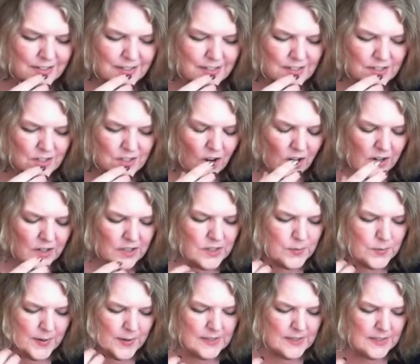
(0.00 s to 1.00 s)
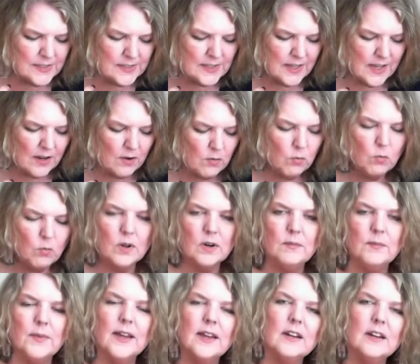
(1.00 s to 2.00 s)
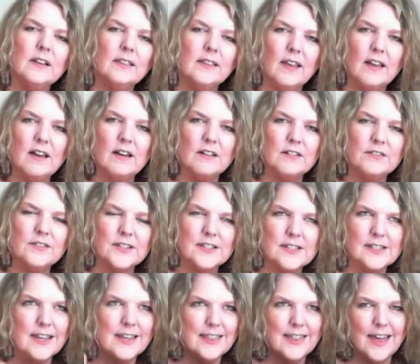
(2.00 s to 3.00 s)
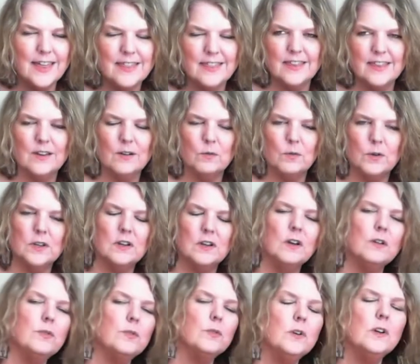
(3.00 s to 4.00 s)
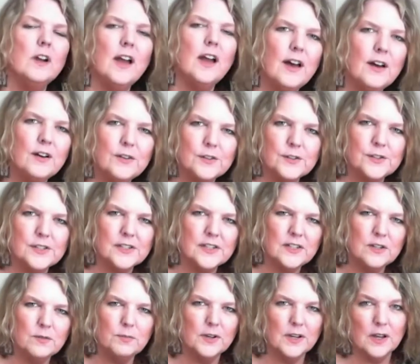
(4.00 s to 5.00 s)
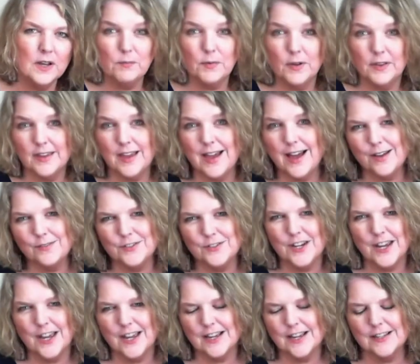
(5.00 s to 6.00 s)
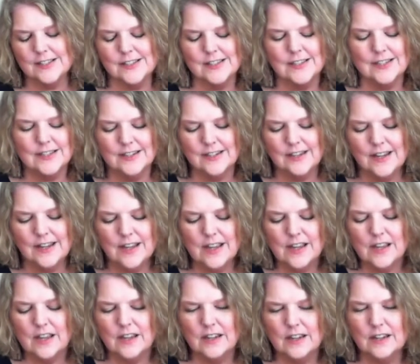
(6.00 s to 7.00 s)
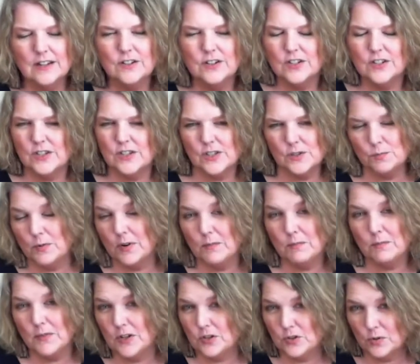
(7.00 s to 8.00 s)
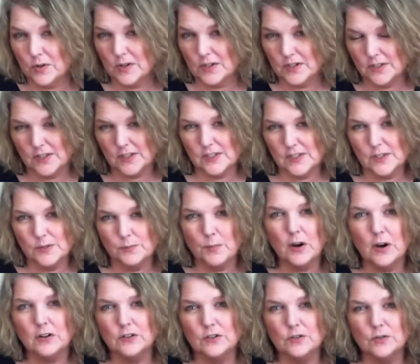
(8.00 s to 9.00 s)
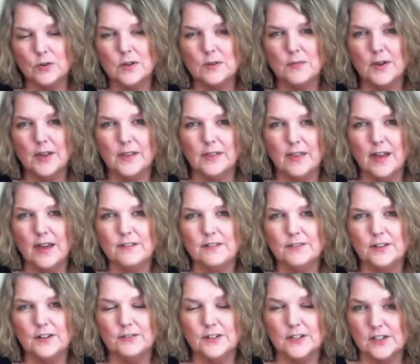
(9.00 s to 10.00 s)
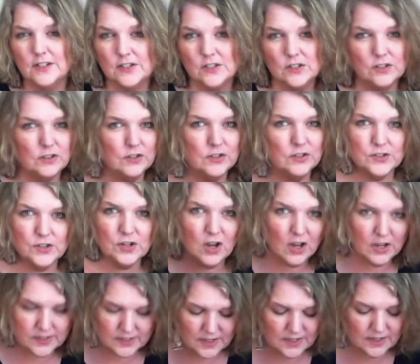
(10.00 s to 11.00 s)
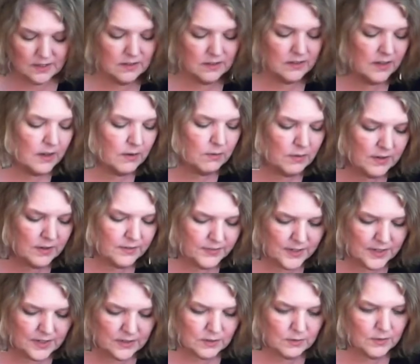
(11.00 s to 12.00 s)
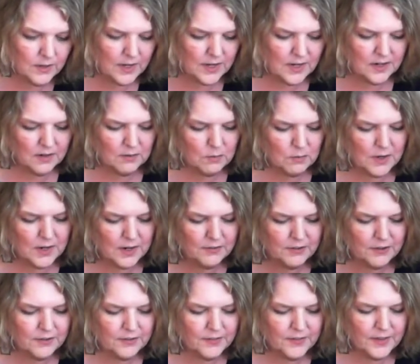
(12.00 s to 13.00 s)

his heart space. He's like, what am I going to love? It's like that thing where you go through your house and you pick up all the objects and, you know, does this bring me joy? Does this spark joy in my life? And if it doesn't, you just toss it, get rid of it, donate it or whatever.